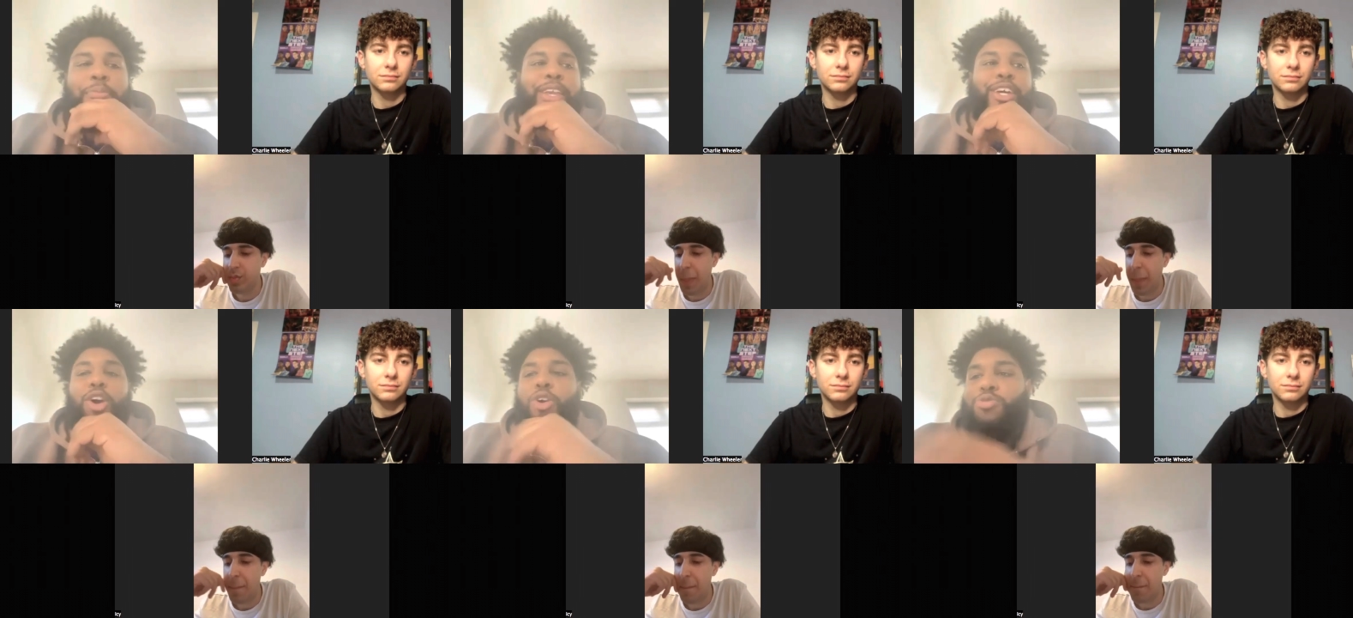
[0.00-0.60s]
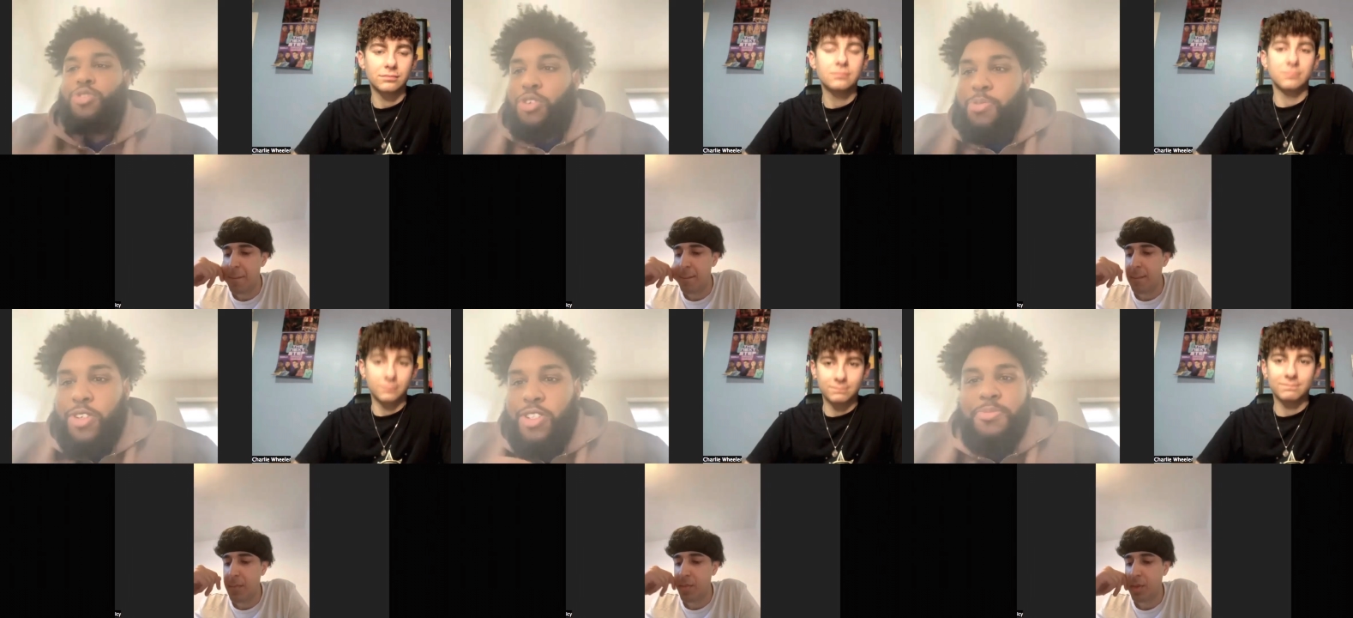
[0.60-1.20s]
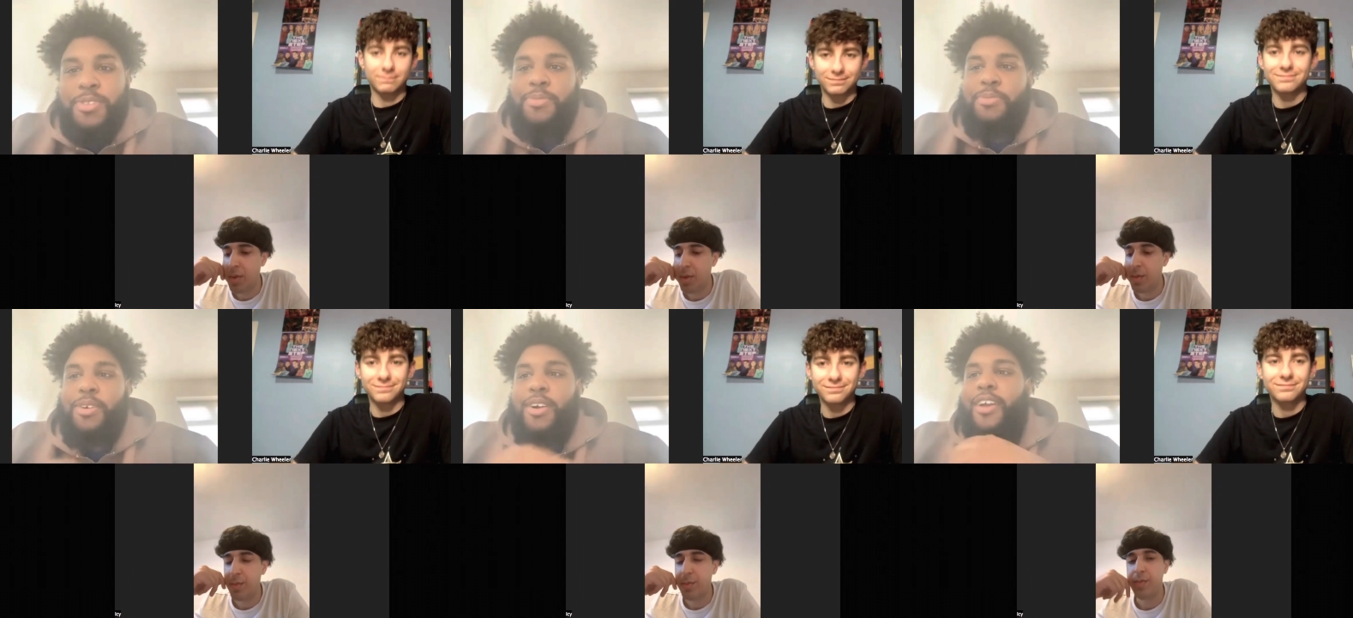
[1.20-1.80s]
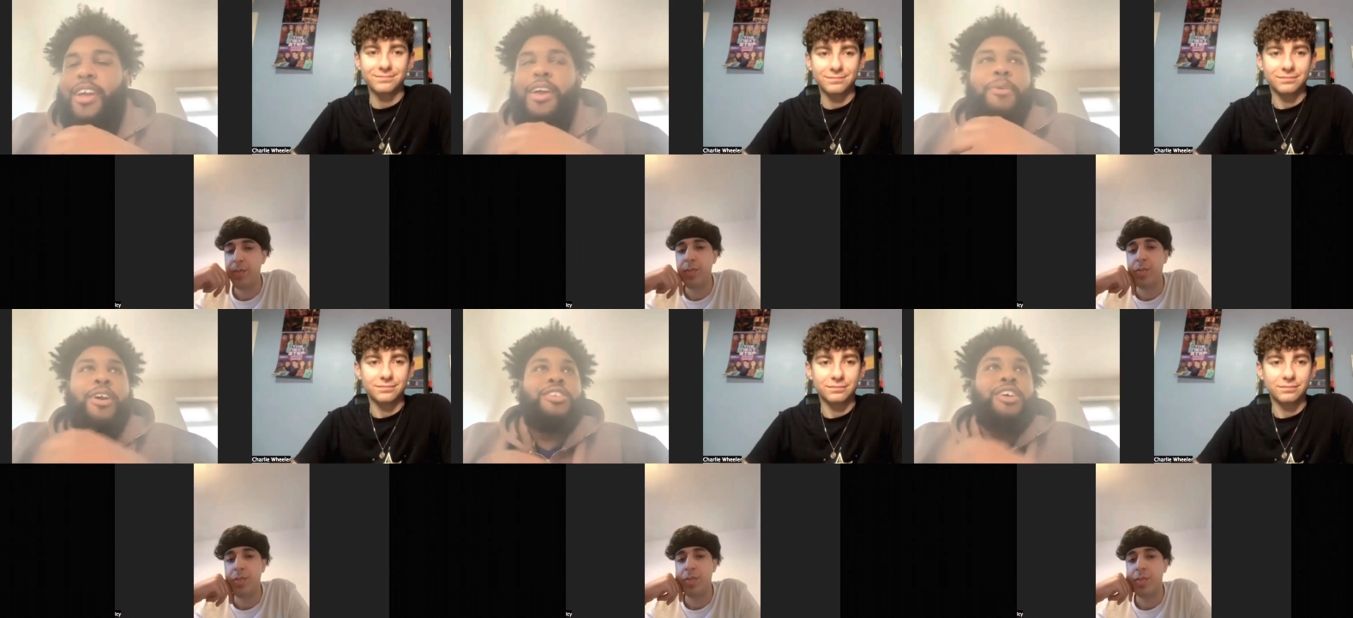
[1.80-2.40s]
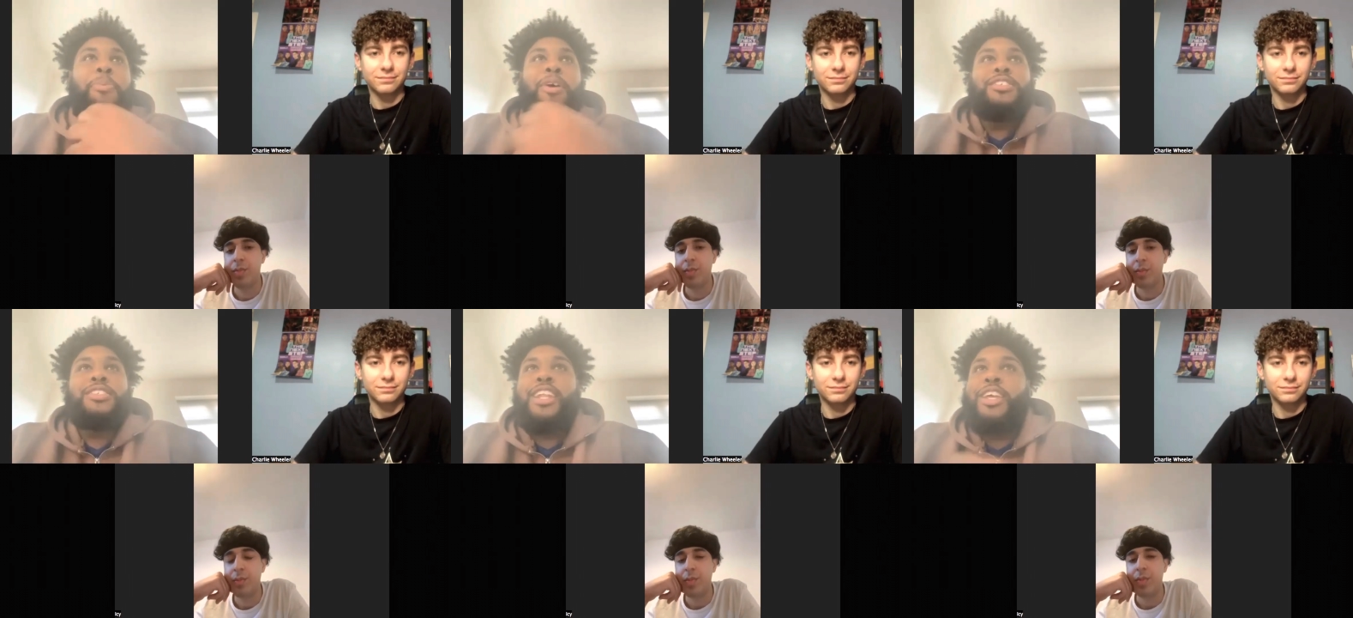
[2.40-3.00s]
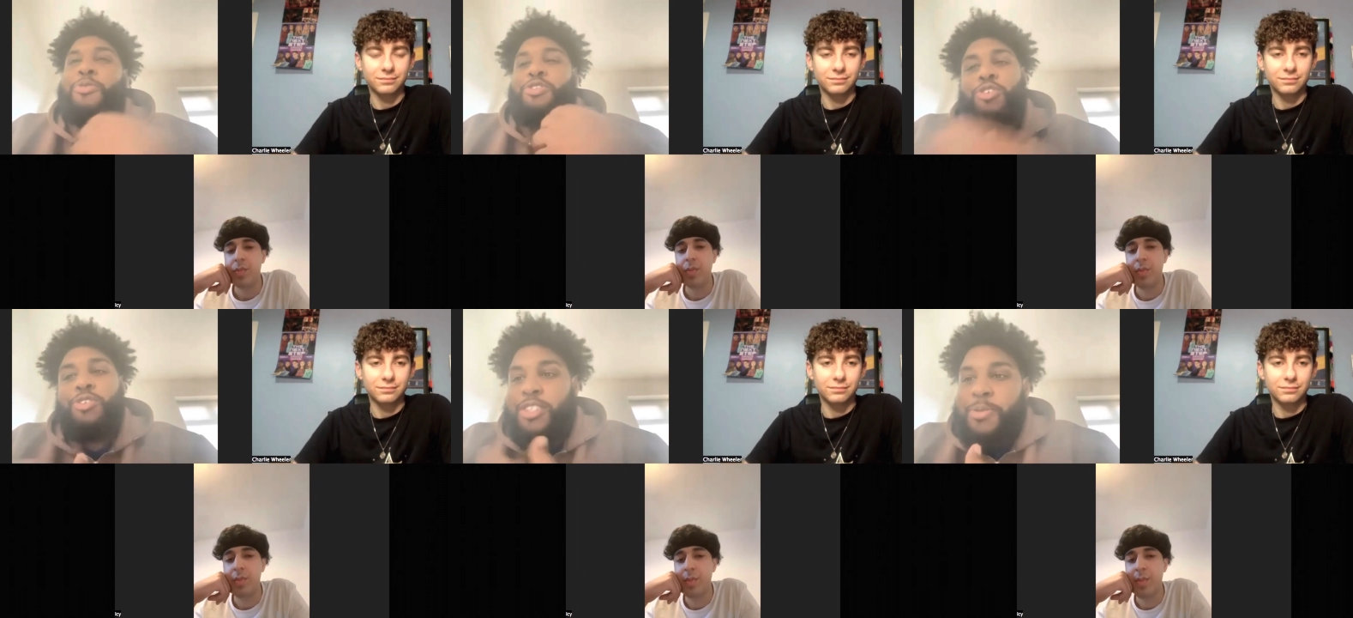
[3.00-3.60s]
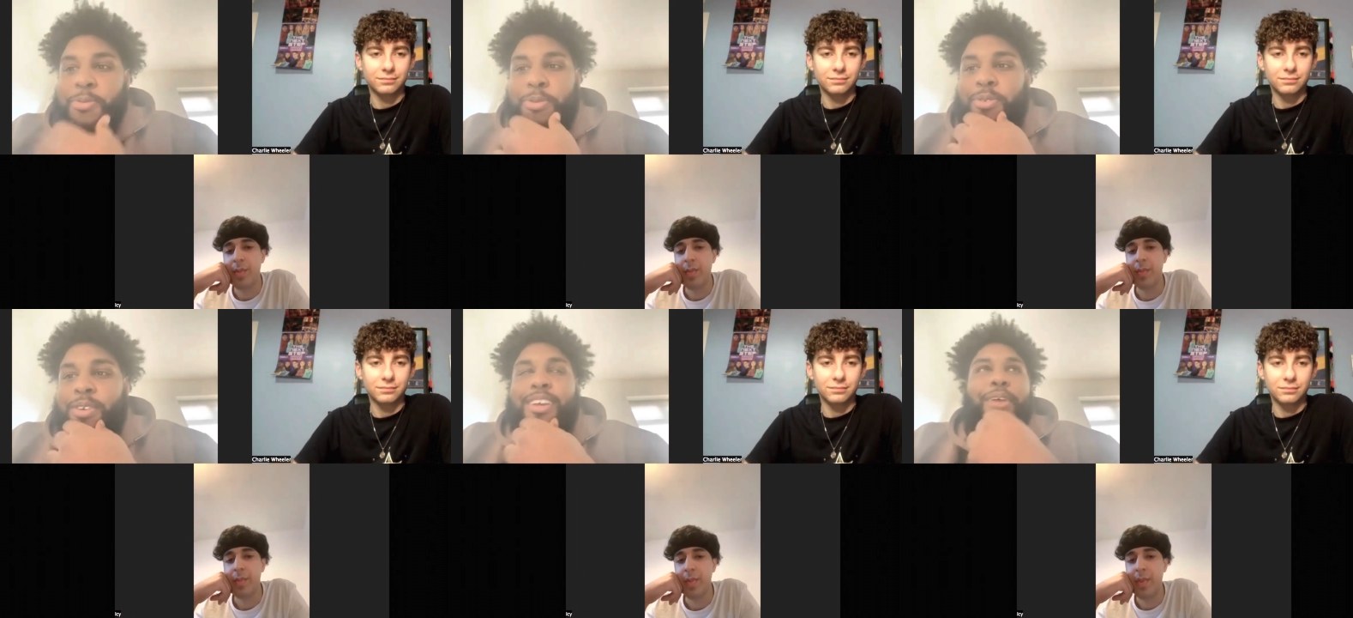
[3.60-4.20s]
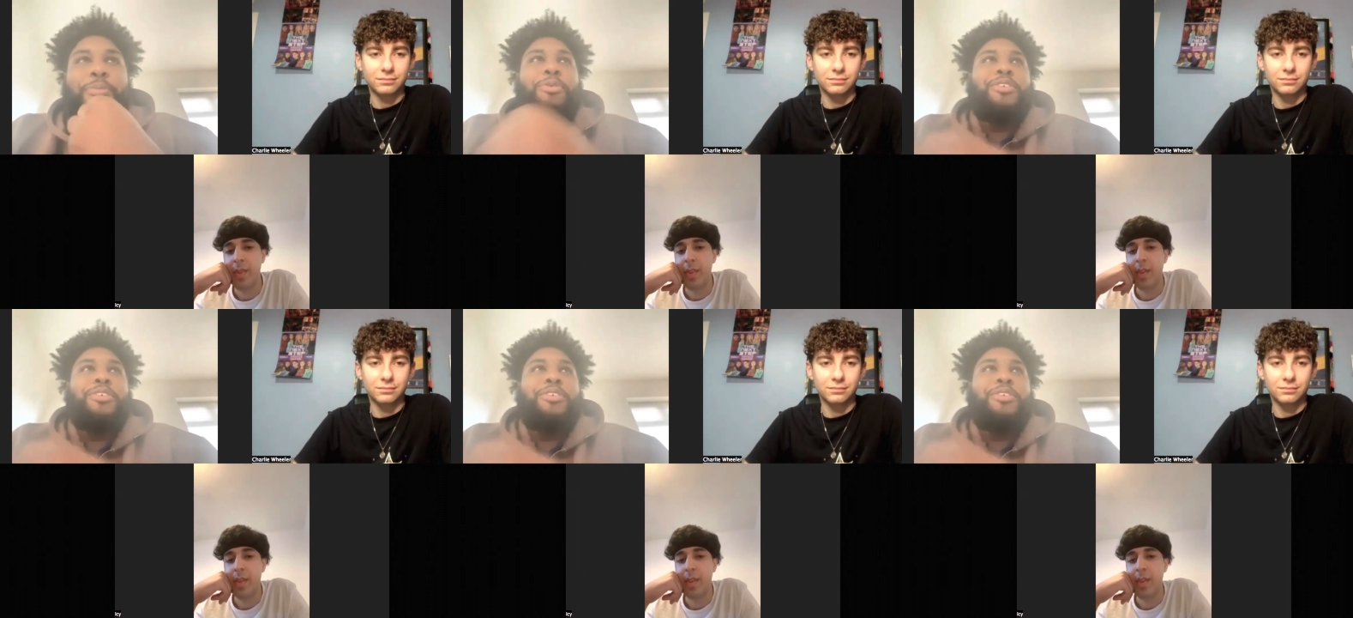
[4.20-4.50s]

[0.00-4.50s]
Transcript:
Speaker 1: making our own show possibly, but because our personality, we showed it to people and people can